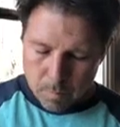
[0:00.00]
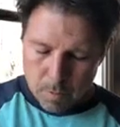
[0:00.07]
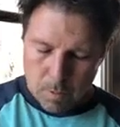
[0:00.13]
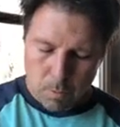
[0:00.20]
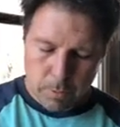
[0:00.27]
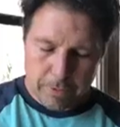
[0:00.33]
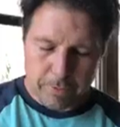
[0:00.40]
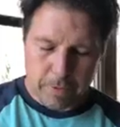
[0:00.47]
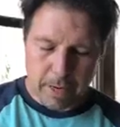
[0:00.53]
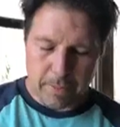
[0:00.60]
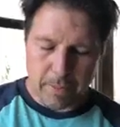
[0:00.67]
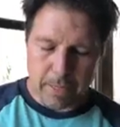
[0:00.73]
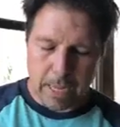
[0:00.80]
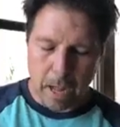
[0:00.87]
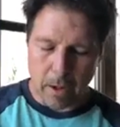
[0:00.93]
resetting
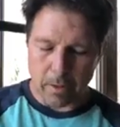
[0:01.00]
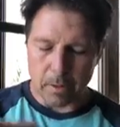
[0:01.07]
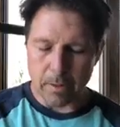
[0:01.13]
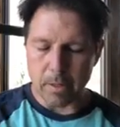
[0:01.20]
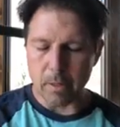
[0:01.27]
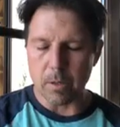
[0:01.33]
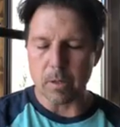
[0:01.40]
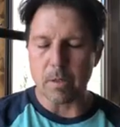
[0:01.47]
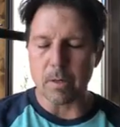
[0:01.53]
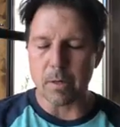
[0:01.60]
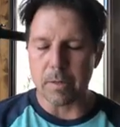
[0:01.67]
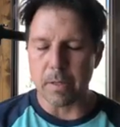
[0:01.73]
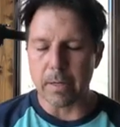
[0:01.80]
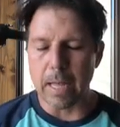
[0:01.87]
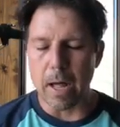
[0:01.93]
the calculator, clearing
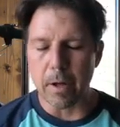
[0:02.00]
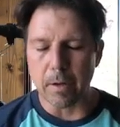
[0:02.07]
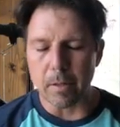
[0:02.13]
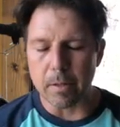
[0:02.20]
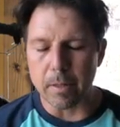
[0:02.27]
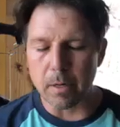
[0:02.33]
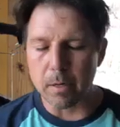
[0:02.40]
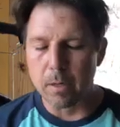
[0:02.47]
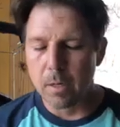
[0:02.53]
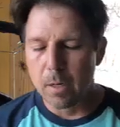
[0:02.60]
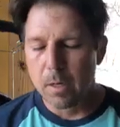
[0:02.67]
the calculator,